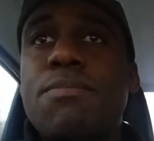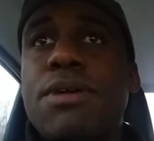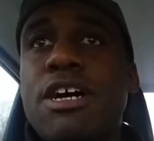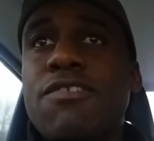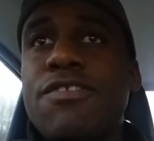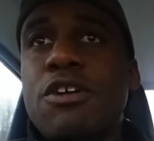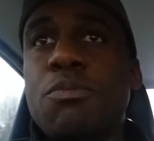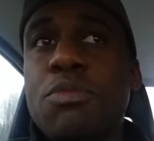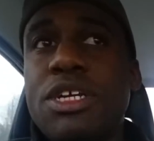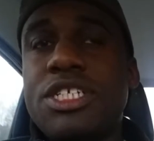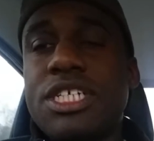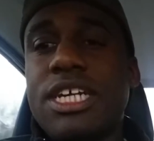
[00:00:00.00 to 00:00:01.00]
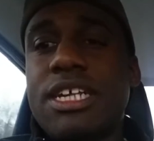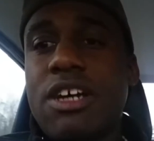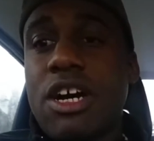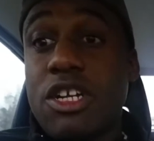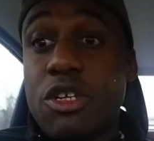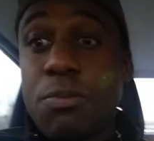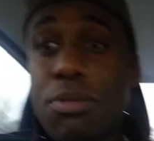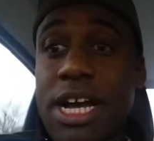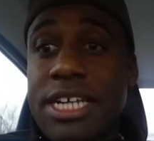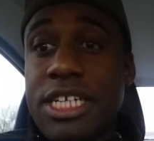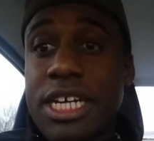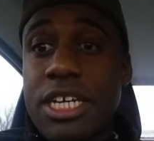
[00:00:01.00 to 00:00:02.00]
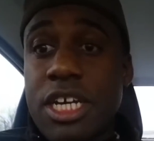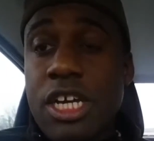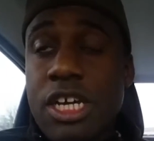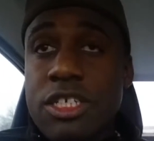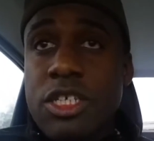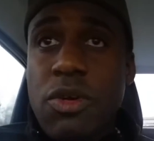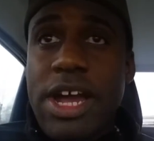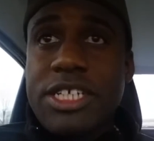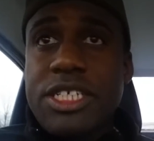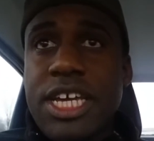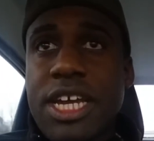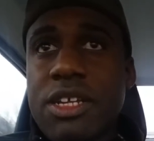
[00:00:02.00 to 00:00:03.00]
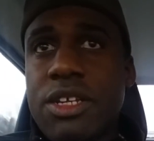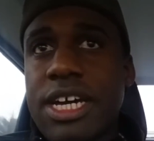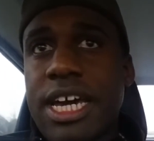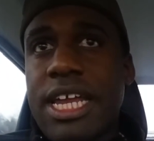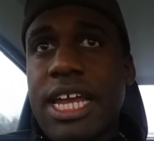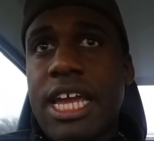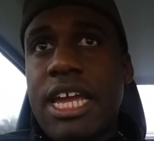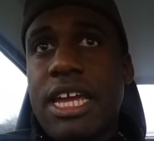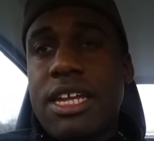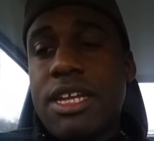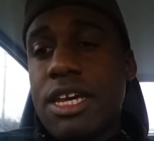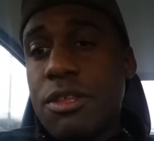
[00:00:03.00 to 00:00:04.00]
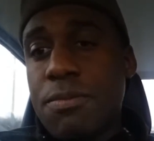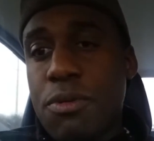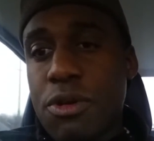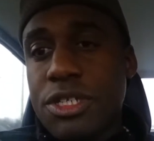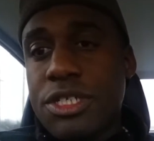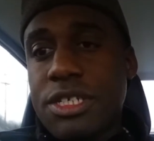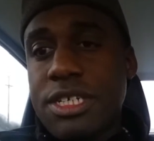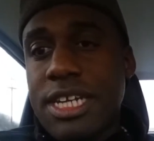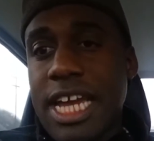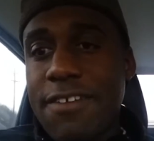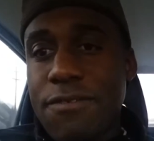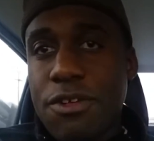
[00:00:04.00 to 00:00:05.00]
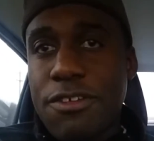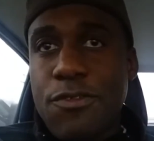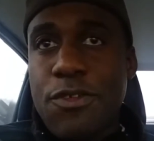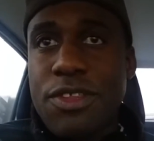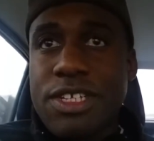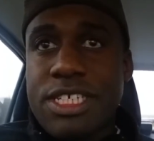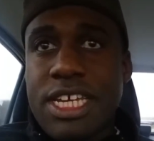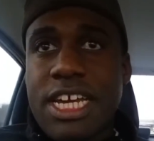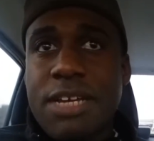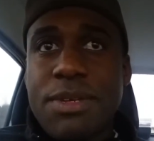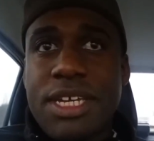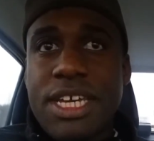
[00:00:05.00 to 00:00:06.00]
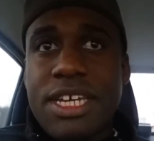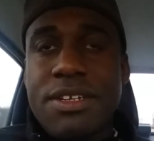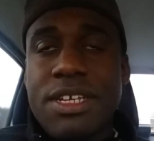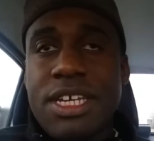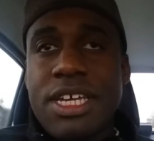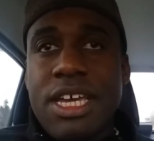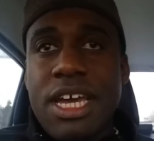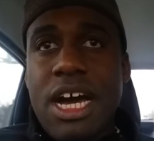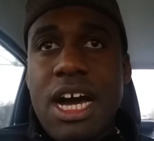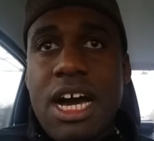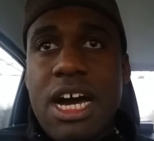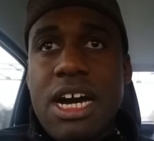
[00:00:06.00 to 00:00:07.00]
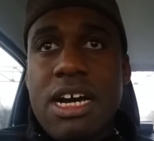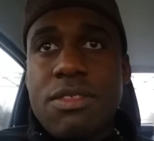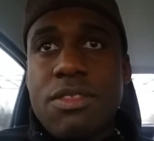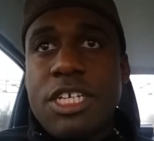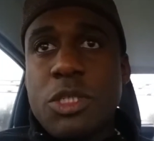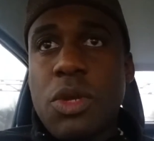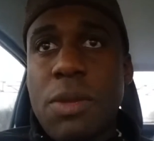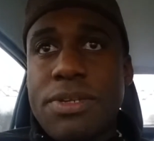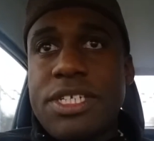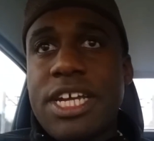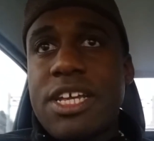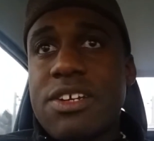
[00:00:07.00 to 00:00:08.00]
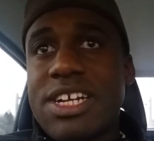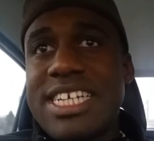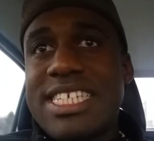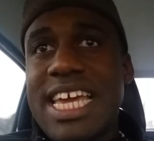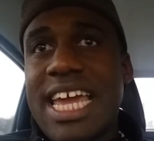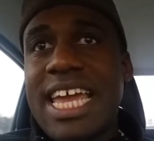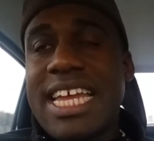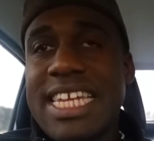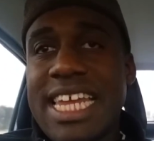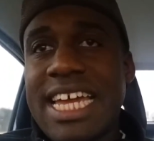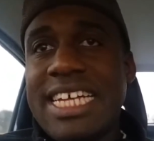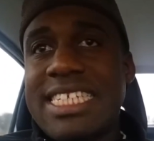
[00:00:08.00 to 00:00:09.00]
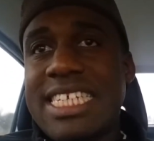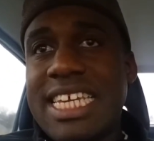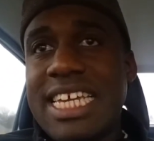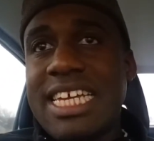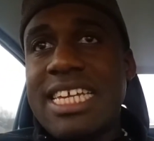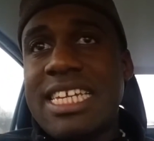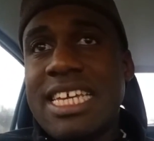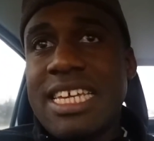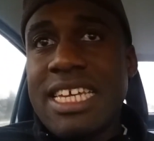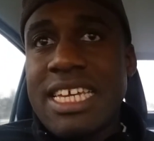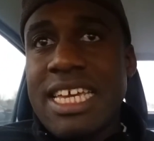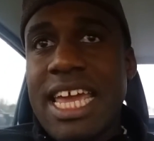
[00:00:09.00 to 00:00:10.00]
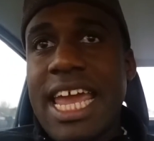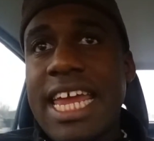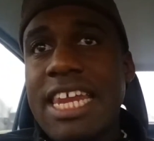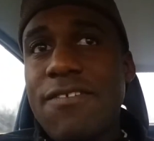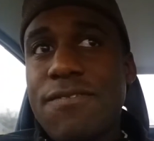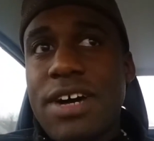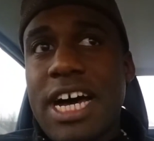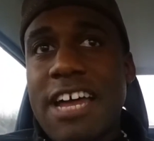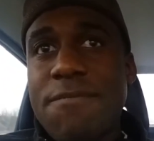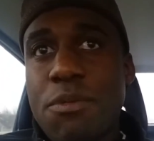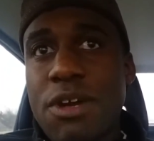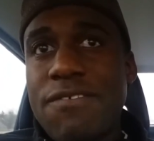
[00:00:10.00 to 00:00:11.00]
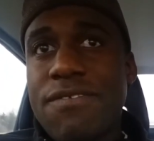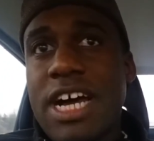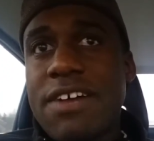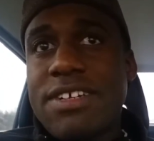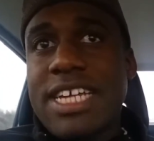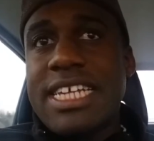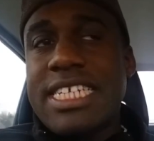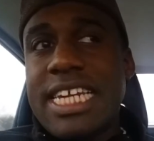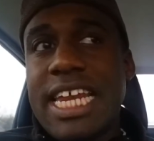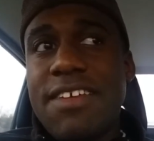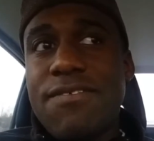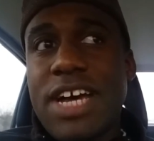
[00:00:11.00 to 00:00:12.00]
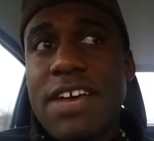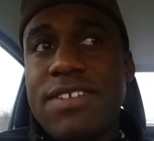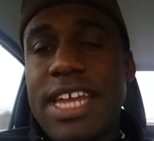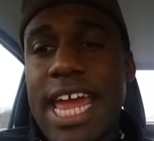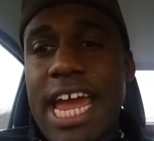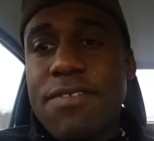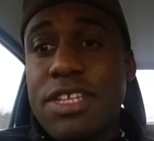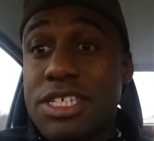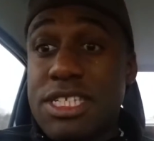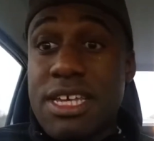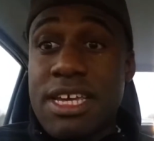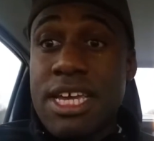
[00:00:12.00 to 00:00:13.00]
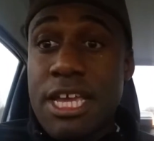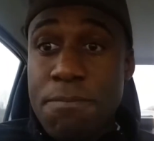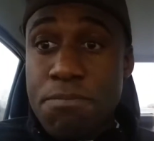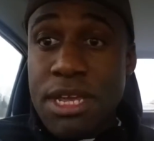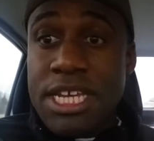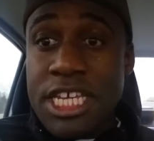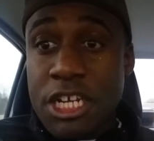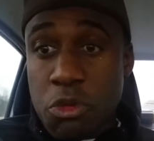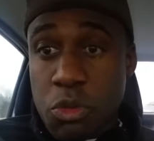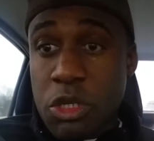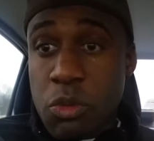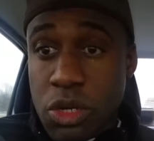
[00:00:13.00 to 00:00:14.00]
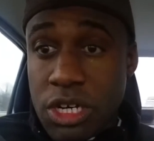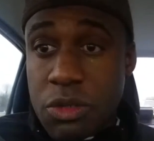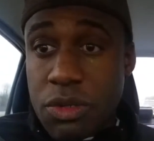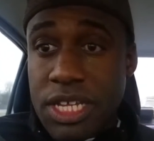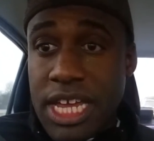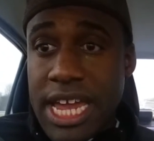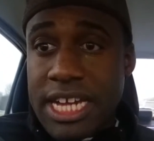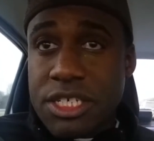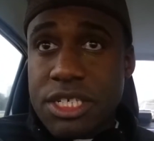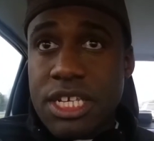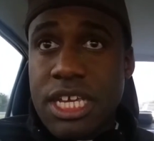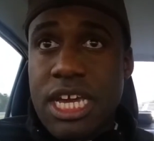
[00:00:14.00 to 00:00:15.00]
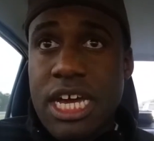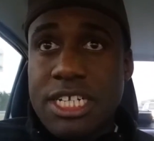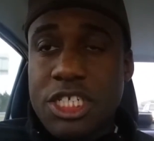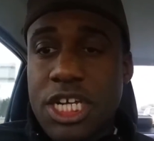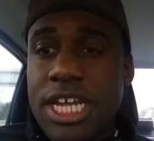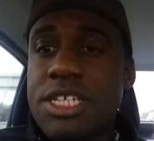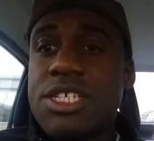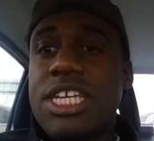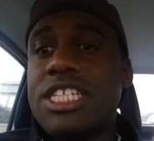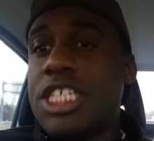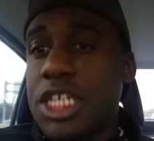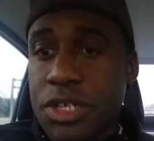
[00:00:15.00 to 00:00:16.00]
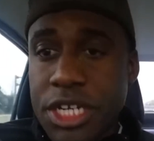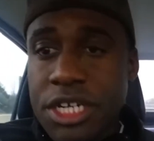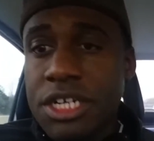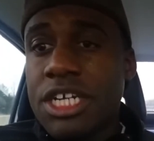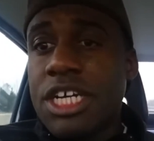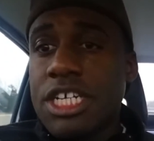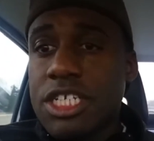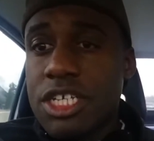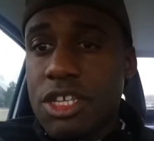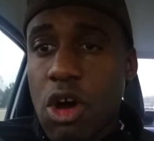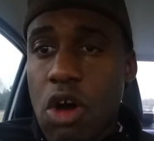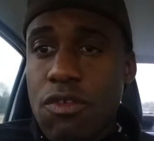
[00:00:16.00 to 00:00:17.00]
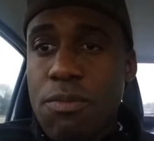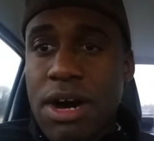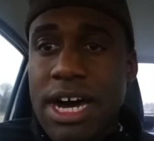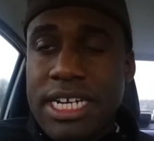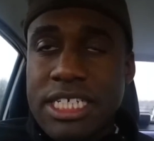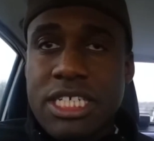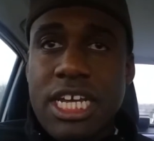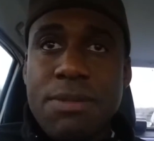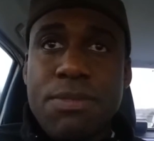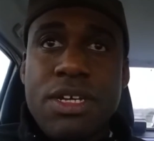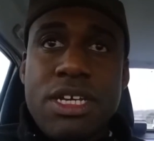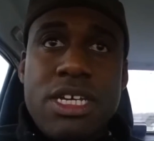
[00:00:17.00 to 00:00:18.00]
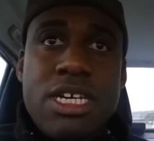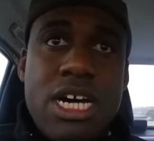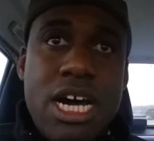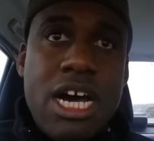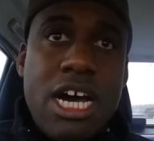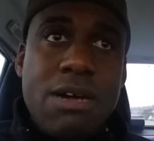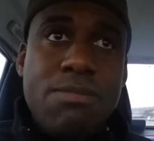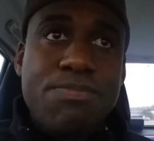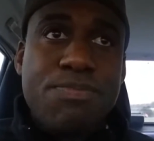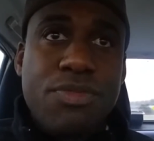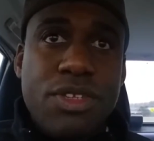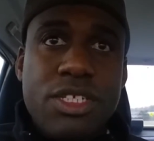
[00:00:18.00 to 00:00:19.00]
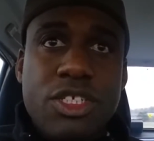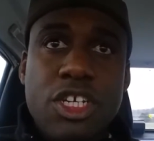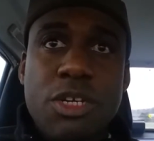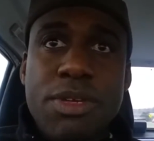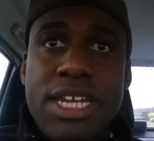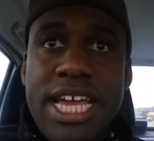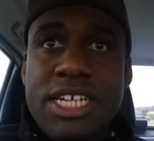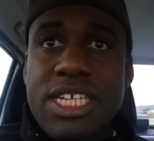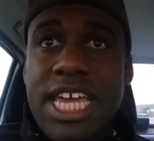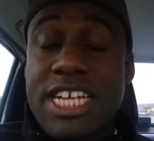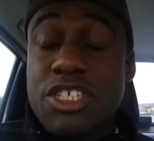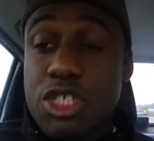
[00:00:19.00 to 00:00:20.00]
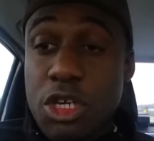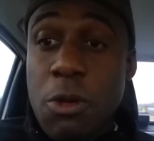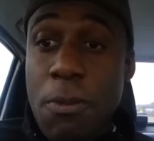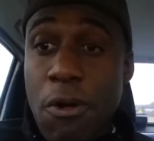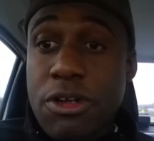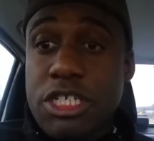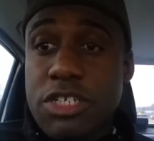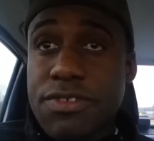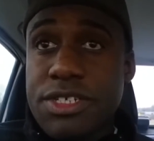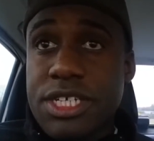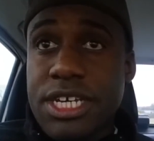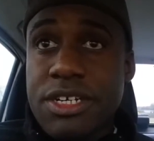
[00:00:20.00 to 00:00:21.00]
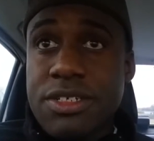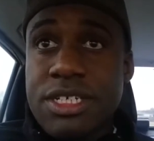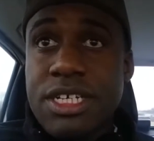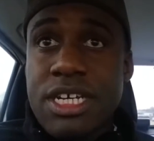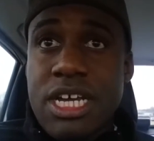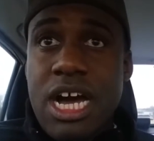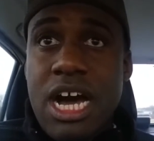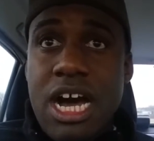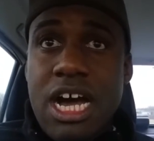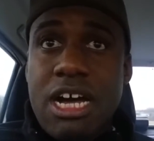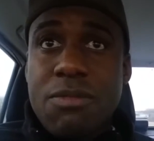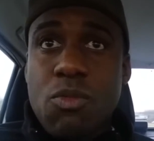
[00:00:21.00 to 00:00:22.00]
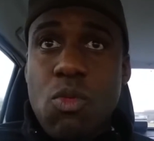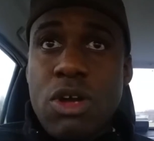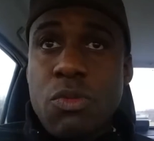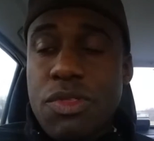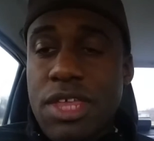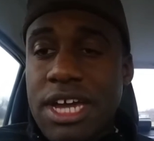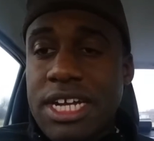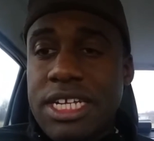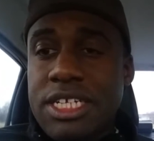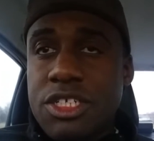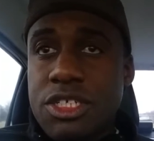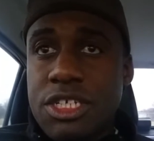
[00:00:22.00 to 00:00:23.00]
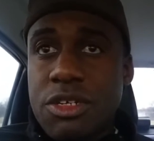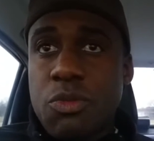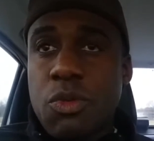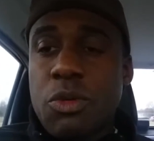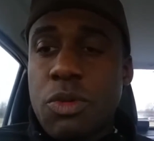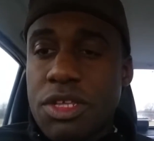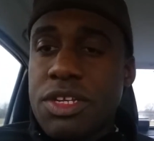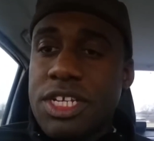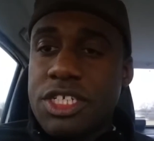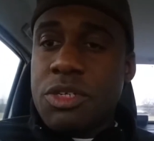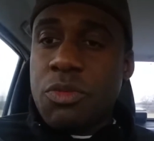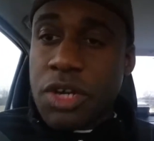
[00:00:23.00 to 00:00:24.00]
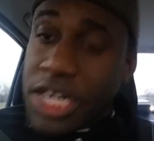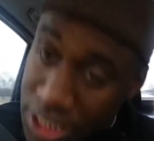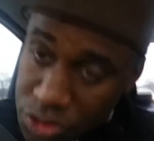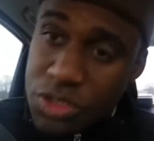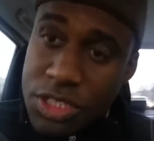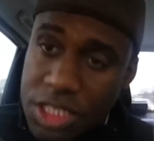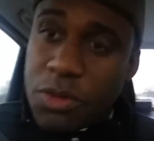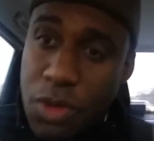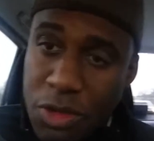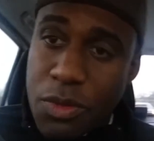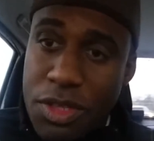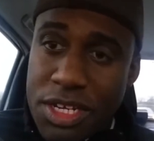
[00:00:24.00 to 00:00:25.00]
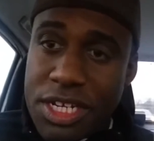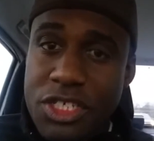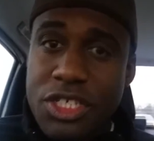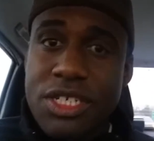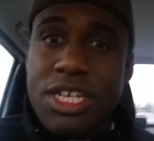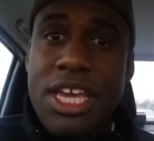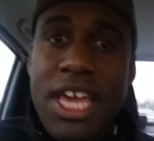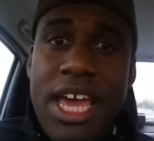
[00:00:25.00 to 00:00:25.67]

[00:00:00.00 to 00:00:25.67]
Belleville, Michigan on a new project. So we're actually taking a look at another Porsche 944 this time again. This one in particular is a 1985.5 or 1985 and a half. This is the mid-year rework when they actually changed the interior to the oval body shape. This gentleman actually has two Porsches for sale. One without an engine and one with an engine. We're interested in the one with an engine.